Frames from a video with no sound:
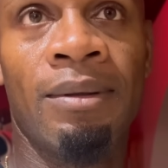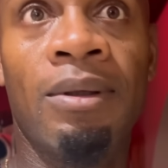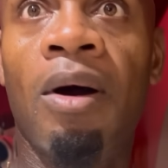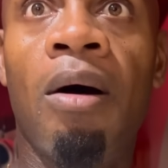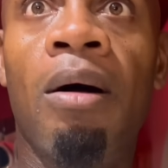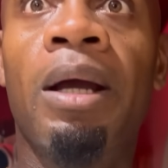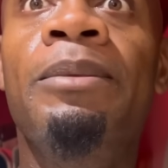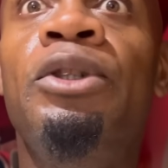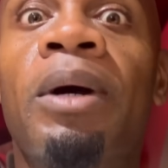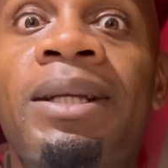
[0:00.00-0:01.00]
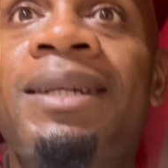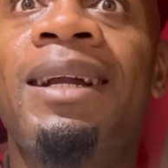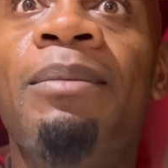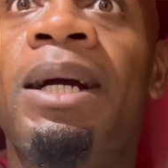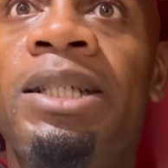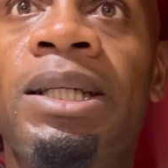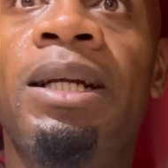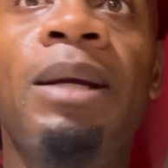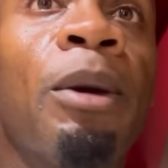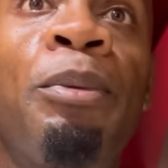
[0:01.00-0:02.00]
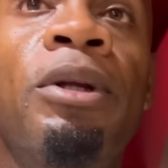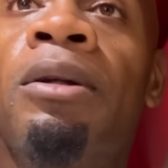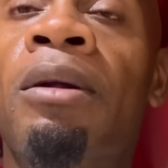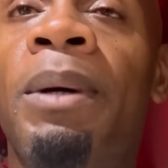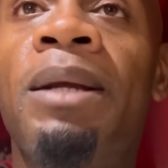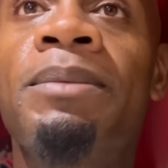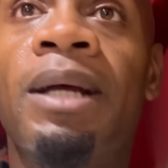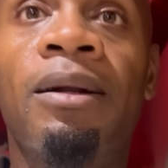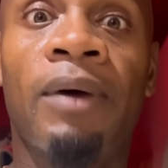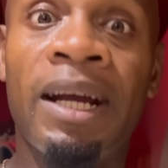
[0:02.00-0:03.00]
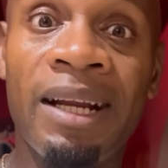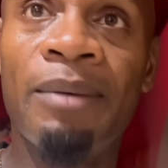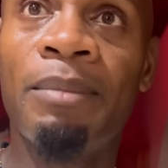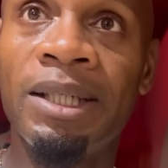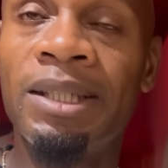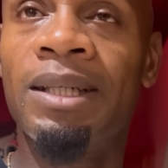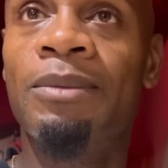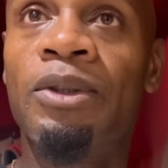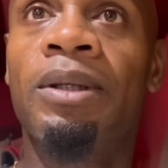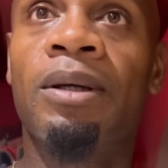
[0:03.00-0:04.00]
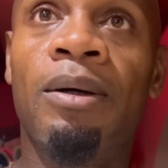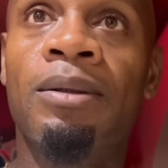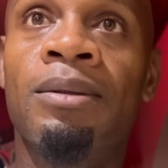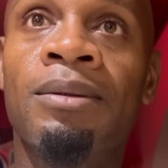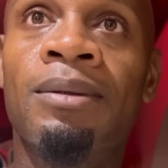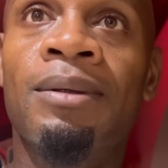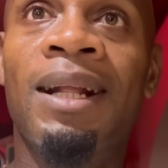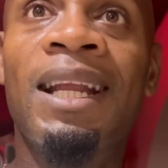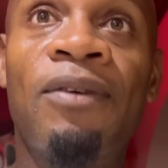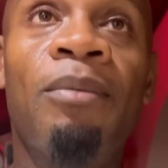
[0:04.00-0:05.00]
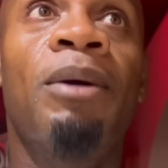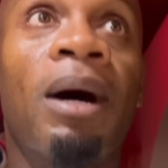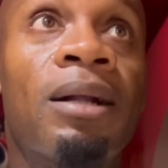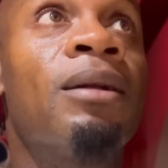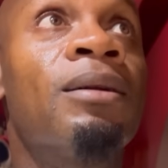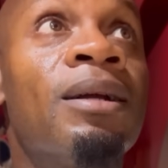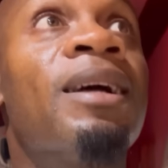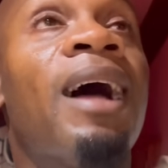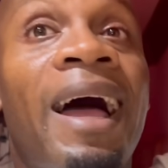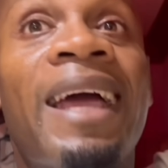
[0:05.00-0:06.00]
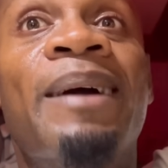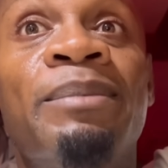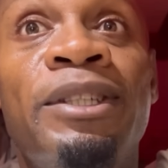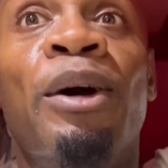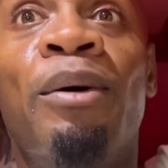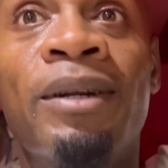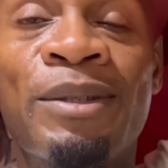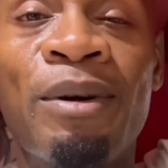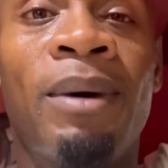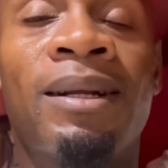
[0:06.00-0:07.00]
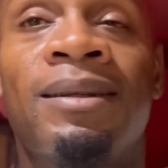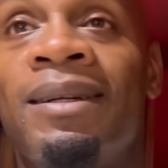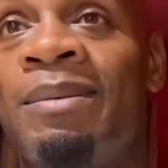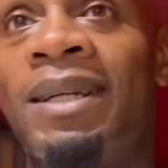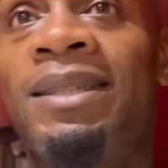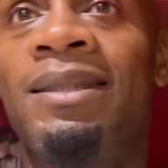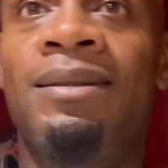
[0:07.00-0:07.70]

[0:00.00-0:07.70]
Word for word: No, him throw it in the machine. Him not put it on for himself. I in the machine, him throw it out. Lift up the bottle I empty out the soap bottle in the machine. So